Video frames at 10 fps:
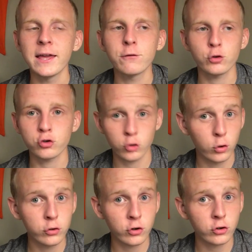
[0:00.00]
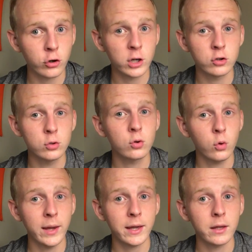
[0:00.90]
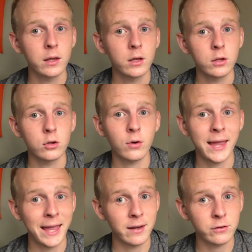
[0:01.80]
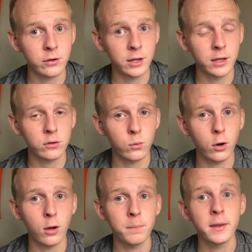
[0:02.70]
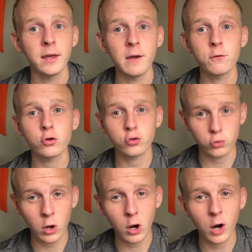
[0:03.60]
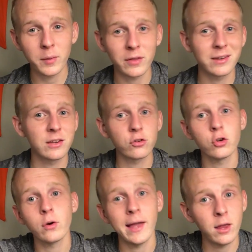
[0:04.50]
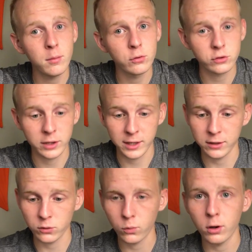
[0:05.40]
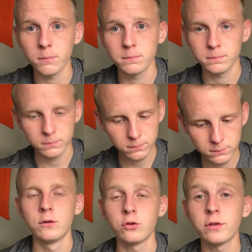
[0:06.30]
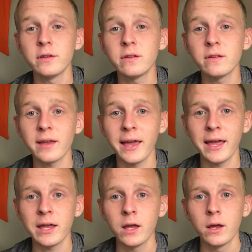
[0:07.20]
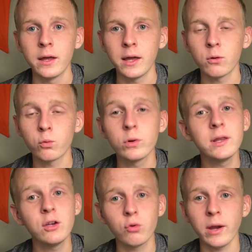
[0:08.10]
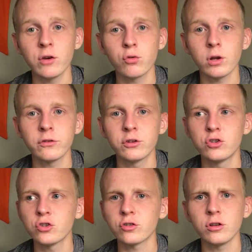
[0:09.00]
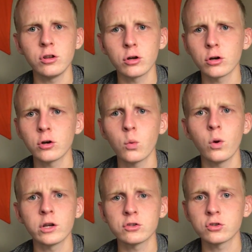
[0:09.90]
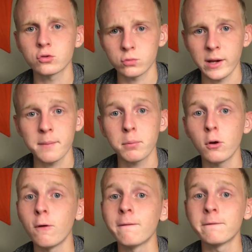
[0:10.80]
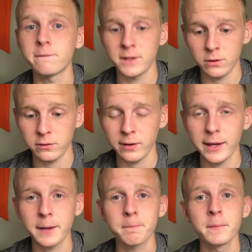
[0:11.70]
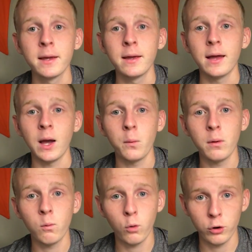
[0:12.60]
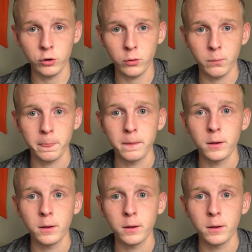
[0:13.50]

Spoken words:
If your shoulders are turning too quick, your hand is going to hit the wall. If you're strong arming the disc, your elbow is going to hit the wall. So this is a really great drill to just learn what a straight pull feels like. I will warn you,